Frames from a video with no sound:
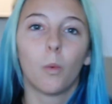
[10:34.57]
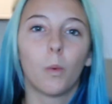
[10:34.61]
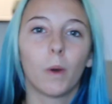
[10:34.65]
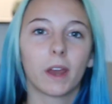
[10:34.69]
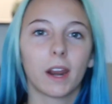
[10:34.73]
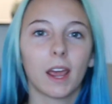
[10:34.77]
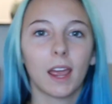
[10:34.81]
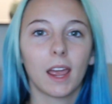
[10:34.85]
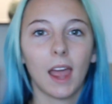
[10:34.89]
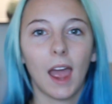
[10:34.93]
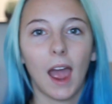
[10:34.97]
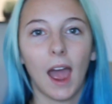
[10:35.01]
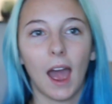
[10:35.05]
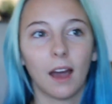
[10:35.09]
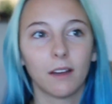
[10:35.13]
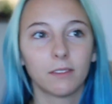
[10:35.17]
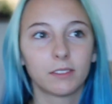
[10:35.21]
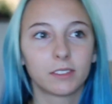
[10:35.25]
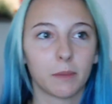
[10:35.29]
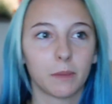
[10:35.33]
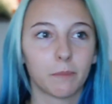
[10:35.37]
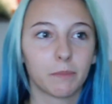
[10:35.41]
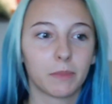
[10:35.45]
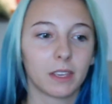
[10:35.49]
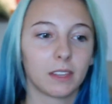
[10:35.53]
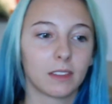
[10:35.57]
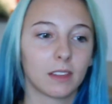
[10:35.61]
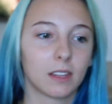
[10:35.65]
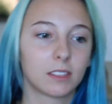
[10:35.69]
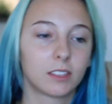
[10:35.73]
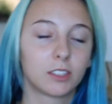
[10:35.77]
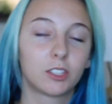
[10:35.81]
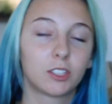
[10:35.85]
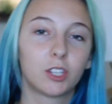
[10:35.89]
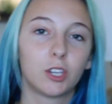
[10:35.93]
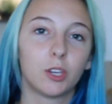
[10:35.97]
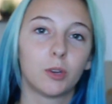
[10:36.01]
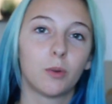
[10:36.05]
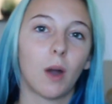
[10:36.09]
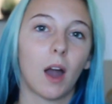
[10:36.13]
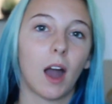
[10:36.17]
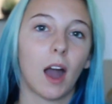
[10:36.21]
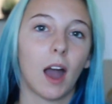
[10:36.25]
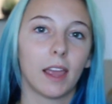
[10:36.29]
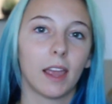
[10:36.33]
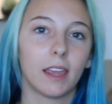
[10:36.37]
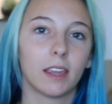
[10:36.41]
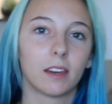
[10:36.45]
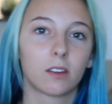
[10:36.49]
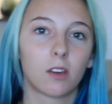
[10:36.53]
When I have something that's too
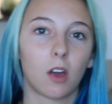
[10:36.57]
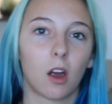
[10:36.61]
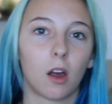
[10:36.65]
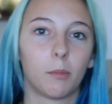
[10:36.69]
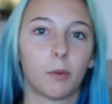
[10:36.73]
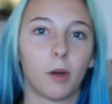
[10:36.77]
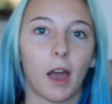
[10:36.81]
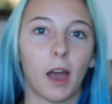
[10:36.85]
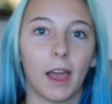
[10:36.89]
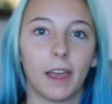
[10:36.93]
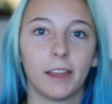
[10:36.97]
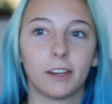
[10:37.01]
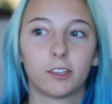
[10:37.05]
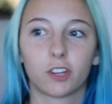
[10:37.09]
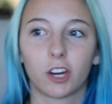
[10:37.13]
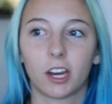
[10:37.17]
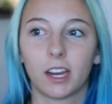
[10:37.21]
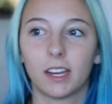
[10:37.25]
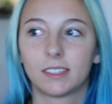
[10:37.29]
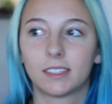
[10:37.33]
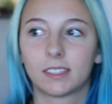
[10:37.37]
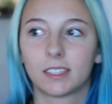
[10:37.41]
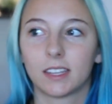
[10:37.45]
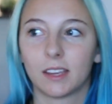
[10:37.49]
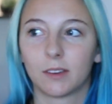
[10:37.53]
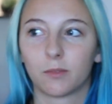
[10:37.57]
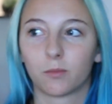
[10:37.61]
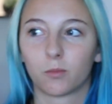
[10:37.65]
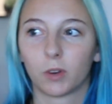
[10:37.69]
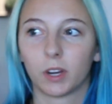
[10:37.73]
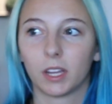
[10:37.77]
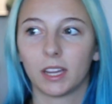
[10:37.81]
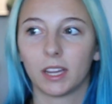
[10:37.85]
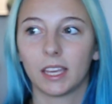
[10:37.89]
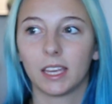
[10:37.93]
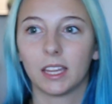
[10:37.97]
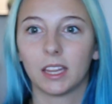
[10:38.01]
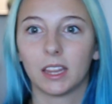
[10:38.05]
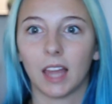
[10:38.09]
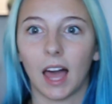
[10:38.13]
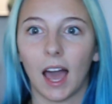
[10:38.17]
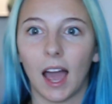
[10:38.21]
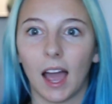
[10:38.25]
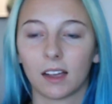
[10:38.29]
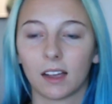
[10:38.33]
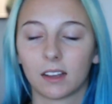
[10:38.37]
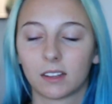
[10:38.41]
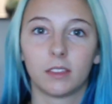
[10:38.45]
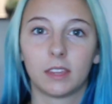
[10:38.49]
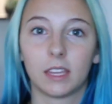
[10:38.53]
high in carbohydrates and really
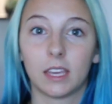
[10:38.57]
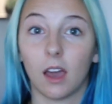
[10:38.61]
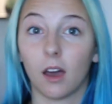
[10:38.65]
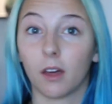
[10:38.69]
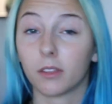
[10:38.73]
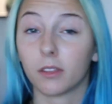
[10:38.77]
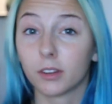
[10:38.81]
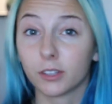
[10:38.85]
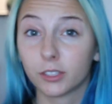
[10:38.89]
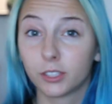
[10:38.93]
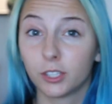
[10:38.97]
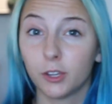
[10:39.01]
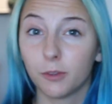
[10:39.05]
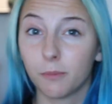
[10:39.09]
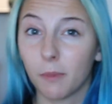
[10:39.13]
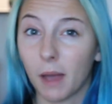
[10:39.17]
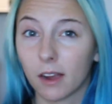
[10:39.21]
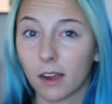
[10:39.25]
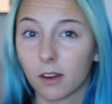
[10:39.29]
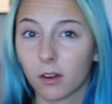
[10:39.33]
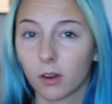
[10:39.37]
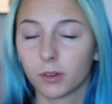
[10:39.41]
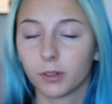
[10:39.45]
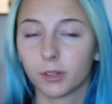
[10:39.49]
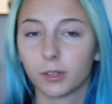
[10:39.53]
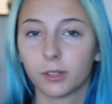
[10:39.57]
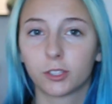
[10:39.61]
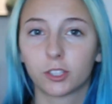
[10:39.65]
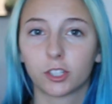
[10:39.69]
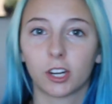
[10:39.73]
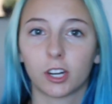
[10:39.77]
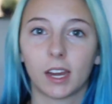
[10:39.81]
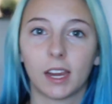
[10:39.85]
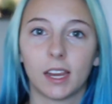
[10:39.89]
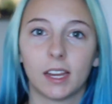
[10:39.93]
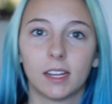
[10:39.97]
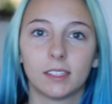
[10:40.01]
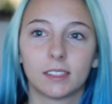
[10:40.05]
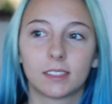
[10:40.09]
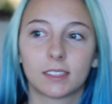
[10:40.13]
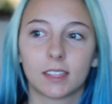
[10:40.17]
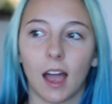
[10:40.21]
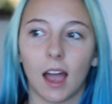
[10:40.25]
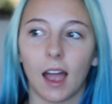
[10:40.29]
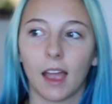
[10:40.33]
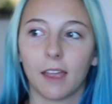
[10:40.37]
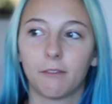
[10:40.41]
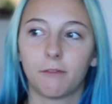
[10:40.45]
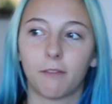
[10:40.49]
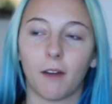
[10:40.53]
lacks the other two macronutrients,
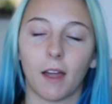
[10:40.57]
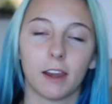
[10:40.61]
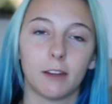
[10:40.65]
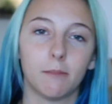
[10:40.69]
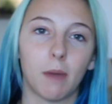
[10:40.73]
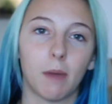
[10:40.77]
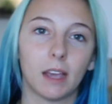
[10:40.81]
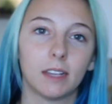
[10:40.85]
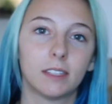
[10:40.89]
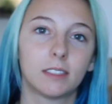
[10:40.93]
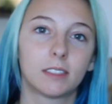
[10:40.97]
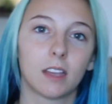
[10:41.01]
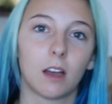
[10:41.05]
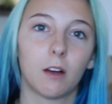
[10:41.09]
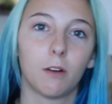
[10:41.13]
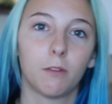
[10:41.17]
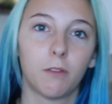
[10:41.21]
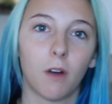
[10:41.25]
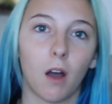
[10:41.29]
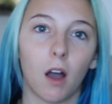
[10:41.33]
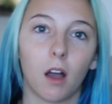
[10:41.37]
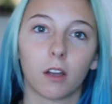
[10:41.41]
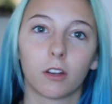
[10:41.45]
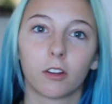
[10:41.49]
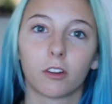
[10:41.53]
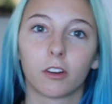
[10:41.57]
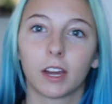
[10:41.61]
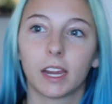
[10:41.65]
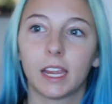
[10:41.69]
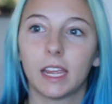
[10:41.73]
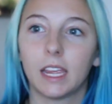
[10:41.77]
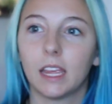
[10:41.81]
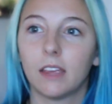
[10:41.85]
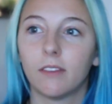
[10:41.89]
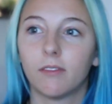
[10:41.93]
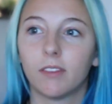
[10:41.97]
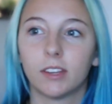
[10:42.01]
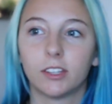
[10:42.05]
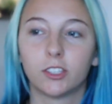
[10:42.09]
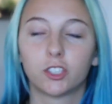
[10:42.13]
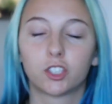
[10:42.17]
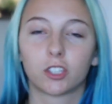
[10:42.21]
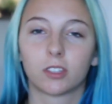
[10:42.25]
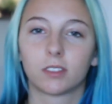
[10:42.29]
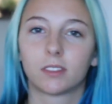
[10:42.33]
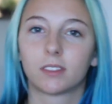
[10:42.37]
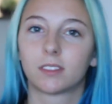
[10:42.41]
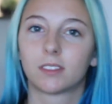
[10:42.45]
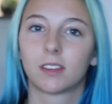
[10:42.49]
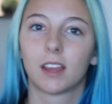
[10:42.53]
I find myself hungry even
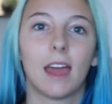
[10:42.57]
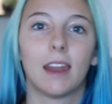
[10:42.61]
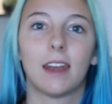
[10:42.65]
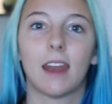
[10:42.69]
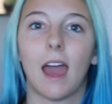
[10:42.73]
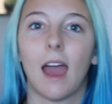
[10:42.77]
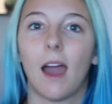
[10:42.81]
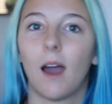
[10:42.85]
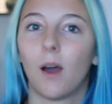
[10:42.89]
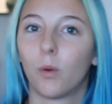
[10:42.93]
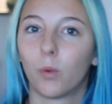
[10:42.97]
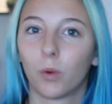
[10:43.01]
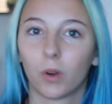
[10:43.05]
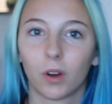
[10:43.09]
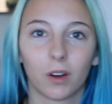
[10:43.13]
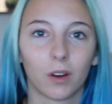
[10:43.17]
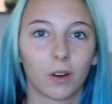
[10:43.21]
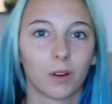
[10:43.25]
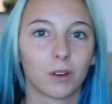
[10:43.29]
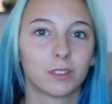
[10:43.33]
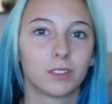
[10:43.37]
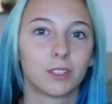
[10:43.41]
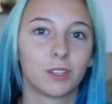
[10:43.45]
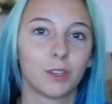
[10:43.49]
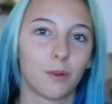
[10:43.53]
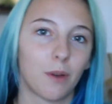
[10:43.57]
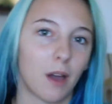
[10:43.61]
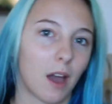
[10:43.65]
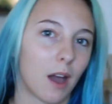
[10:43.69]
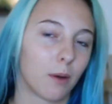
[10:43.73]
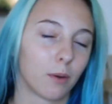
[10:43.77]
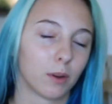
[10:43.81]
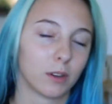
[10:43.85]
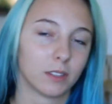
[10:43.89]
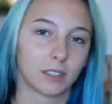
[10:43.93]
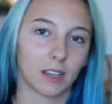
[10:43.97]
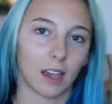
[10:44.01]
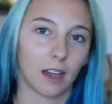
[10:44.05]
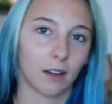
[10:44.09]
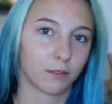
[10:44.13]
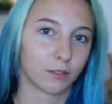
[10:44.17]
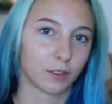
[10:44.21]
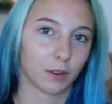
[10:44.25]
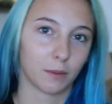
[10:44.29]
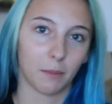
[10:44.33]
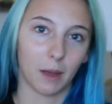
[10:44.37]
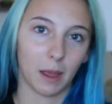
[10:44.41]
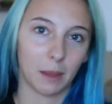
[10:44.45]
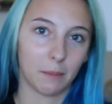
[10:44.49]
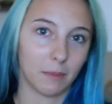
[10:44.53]
just an hour or 2 hours
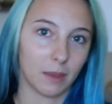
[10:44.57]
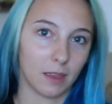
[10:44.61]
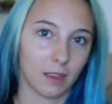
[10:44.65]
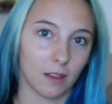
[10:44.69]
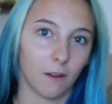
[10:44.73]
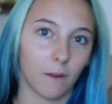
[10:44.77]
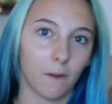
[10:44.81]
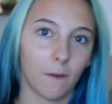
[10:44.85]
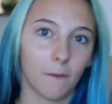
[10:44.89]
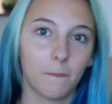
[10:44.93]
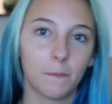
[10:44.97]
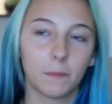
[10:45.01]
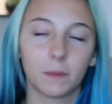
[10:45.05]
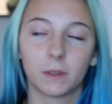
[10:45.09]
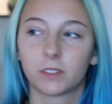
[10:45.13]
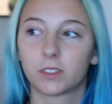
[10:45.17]
after my meal.